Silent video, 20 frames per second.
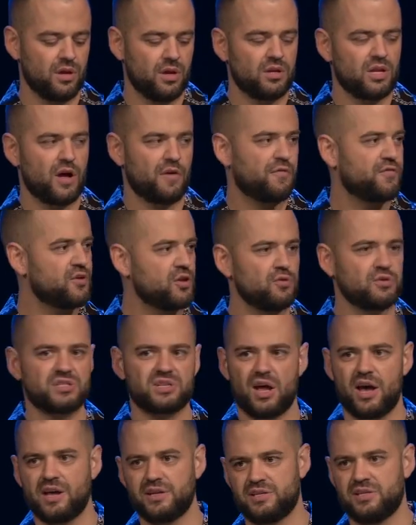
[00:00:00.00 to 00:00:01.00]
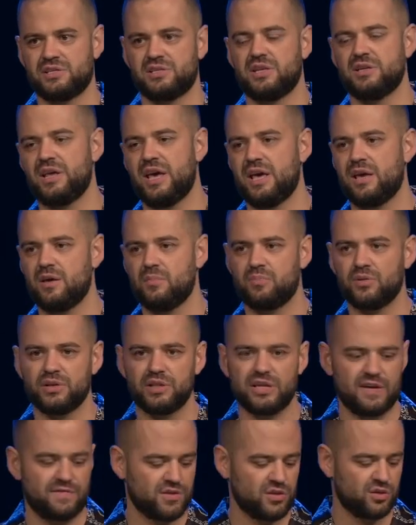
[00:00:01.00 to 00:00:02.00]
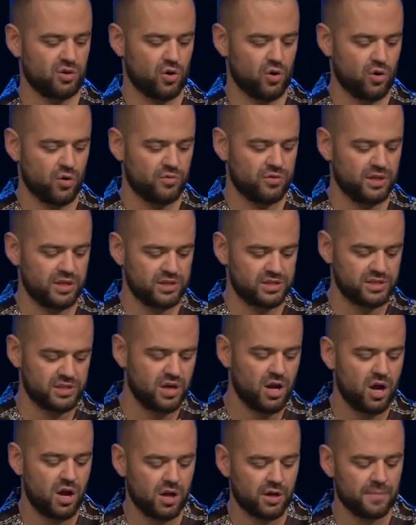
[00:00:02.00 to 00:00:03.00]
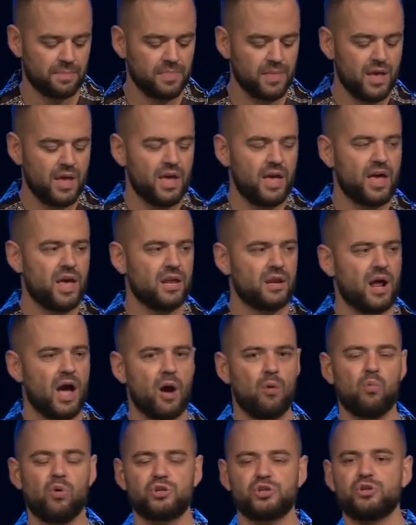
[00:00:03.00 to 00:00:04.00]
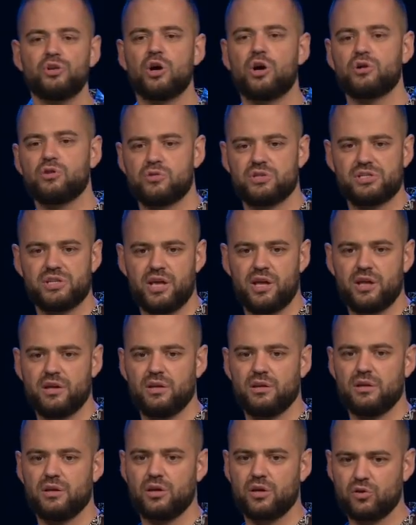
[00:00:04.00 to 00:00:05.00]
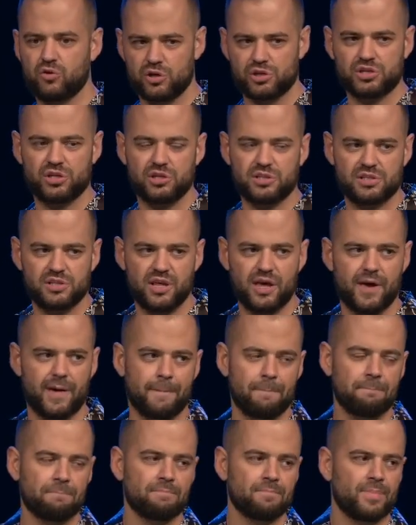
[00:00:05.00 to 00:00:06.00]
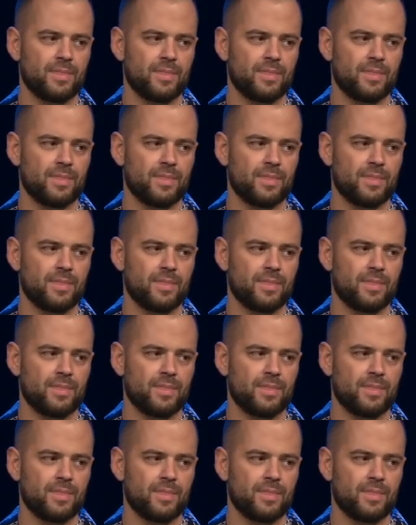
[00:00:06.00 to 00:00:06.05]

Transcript: Now, few scientists today believe that the Earth is young, and I want you to understand, Christians, that